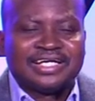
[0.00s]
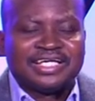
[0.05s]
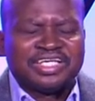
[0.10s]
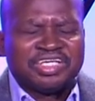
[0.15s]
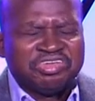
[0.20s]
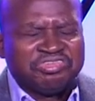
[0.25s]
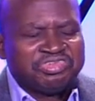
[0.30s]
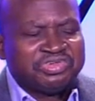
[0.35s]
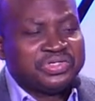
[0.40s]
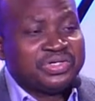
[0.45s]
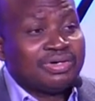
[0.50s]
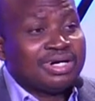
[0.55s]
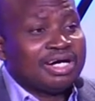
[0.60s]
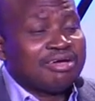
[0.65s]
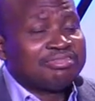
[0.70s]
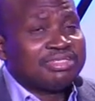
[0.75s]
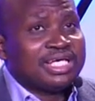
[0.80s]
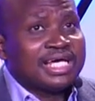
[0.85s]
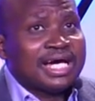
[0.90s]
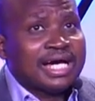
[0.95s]
If you don't
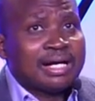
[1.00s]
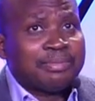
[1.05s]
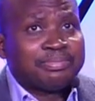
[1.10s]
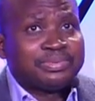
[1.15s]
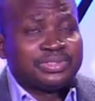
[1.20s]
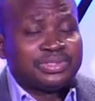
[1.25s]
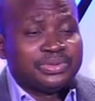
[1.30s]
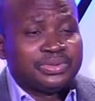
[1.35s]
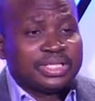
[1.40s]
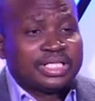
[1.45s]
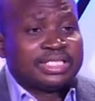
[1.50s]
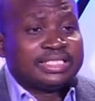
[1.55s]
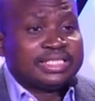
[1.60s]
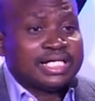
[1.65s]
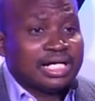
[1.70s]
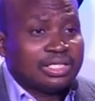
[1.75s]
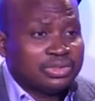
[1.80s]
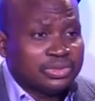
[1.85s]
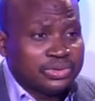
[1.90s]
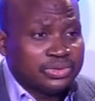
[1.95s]
have the app, you can
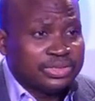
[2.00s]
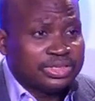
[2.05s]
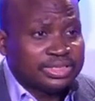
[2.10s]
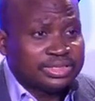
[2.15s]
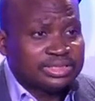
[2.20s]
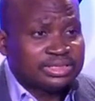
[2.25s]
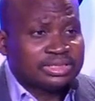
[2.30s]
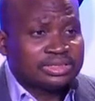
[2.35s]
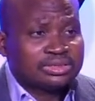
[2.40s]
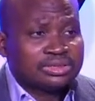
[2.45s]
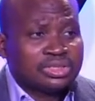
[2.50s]
download it.